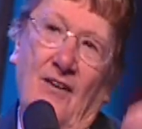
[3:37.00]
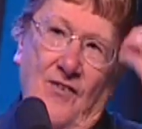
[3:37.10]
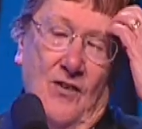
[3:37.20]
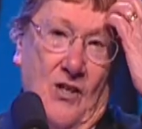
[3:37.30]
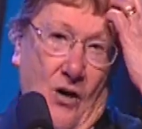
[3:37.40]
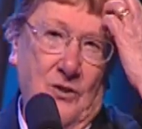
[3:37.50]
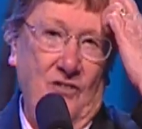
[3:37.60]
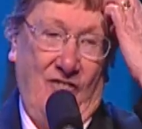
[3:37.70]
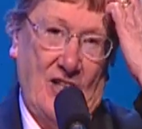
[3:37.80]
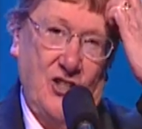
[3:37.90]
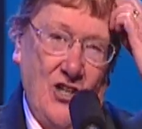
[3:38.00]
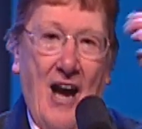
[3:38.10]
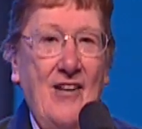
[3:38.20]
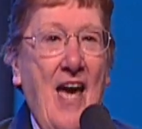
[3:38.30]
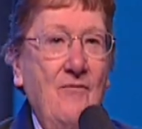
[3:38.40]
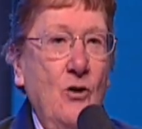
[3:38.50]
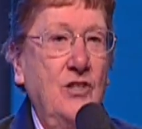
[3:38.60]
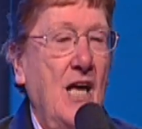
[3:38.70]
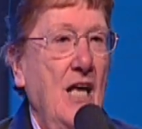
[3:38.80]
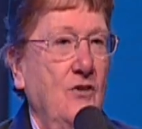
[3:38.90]
if you go to fairs, you know how you have
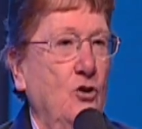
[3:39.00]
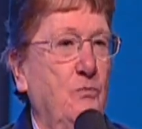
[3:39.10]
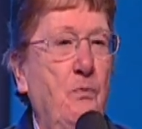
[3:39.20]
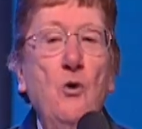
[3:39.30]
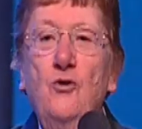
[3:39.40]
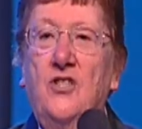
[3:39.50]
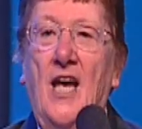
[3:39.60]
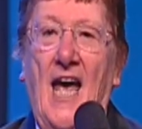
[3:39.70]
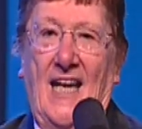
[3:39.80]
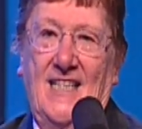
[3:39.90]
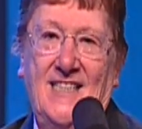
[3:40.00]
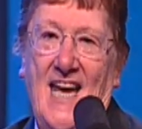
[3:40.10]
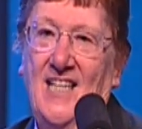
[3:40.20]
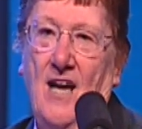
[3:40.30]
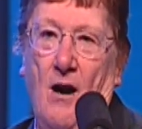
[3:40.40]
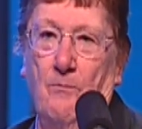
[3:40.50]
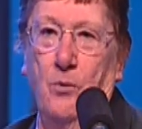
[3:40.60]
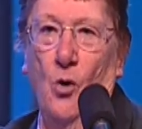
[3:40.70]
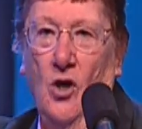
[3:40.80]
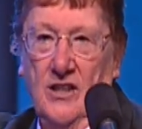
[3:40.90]
those, those booths and you take a
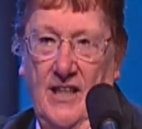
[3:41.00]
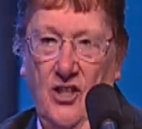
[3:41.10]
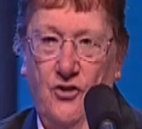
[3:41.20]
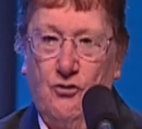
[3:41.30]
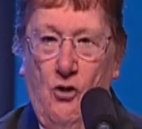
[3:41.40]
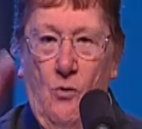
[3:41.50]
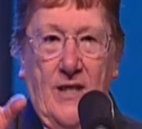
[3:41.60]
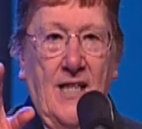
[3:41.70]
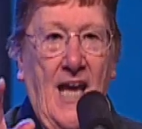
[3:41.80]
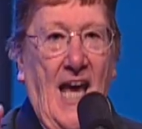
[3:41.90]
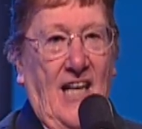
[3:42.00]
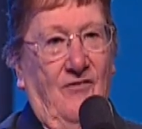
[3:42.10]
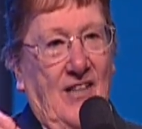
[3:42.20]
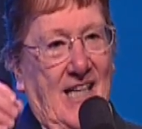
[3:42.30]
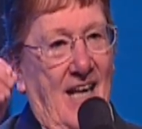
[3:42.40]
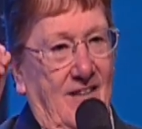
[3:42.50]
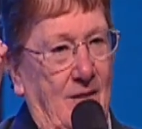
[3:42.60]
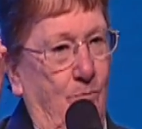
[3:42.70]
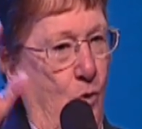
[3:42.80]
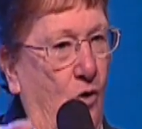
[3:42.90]
ball and you throw it, and if you
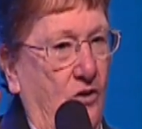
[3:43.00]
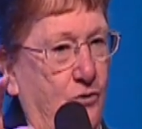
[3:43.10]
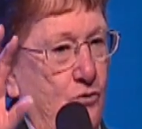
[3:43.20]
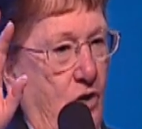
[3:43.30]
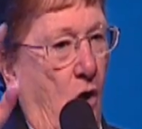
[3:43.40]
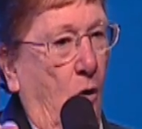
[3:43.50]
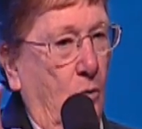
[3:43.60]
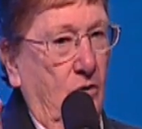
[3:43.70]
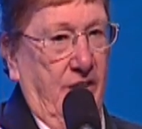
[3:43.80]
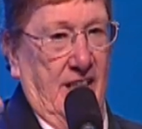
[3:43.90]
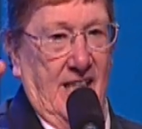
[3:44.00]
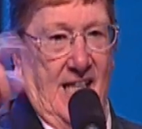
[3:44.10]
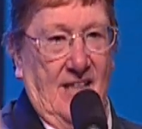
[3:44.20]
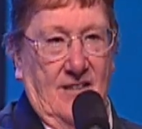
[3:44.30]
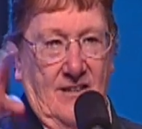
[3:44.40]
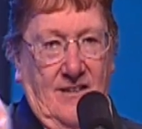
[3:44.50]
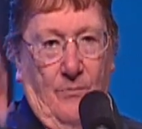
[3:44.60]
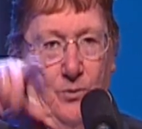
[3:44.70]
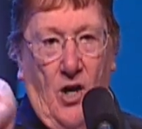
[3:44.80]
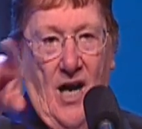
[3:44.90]
get the ball through the hole, then you get
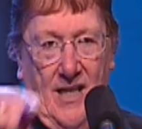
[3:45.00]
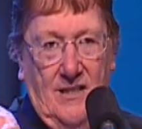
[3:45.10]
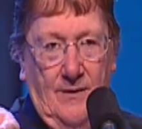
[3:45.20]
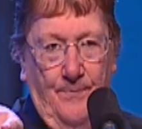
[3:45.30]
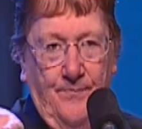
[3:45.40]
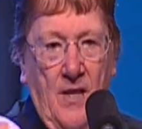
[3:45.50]
the prize?